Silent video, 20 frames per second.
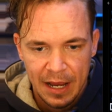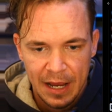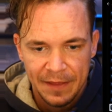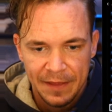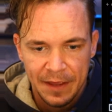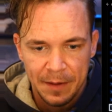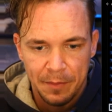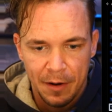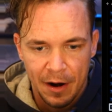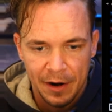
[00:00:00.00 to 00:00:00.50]

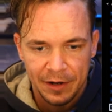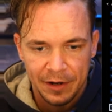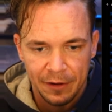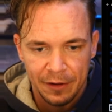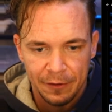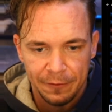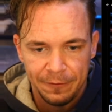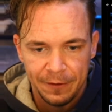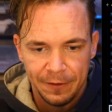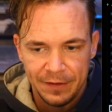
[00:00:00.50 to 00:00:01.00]
They bought another
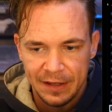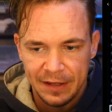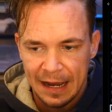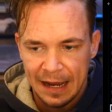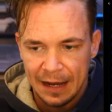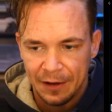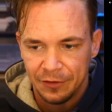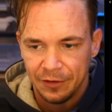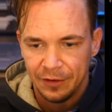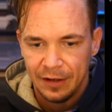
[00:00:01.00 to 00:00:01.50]

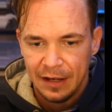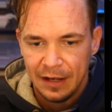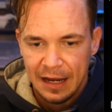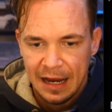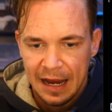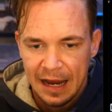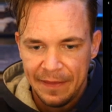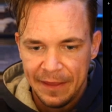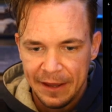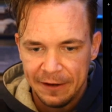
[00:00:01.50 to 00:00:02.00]
50,000,
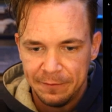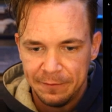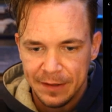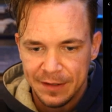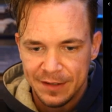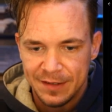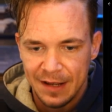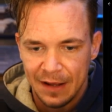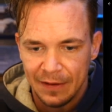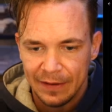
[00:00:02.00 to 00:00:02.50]
and they've been
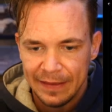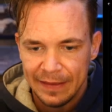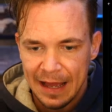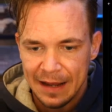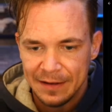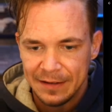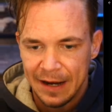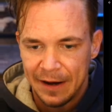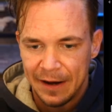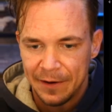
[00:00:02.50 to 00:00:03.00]
selling that
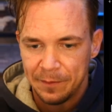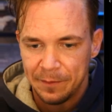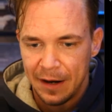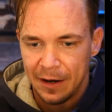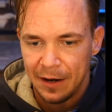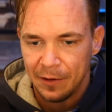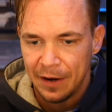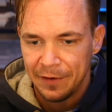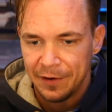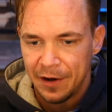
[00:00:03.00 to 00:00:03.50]
down by
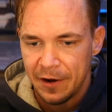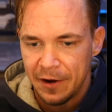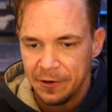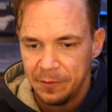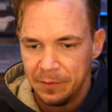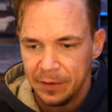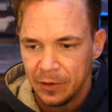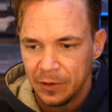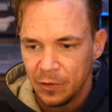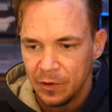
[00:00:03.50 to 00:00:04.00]
around 100
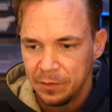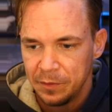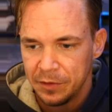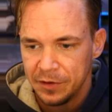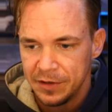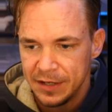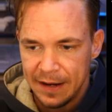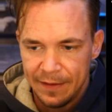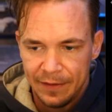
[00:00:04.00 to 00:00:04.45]
Bitcoin per day.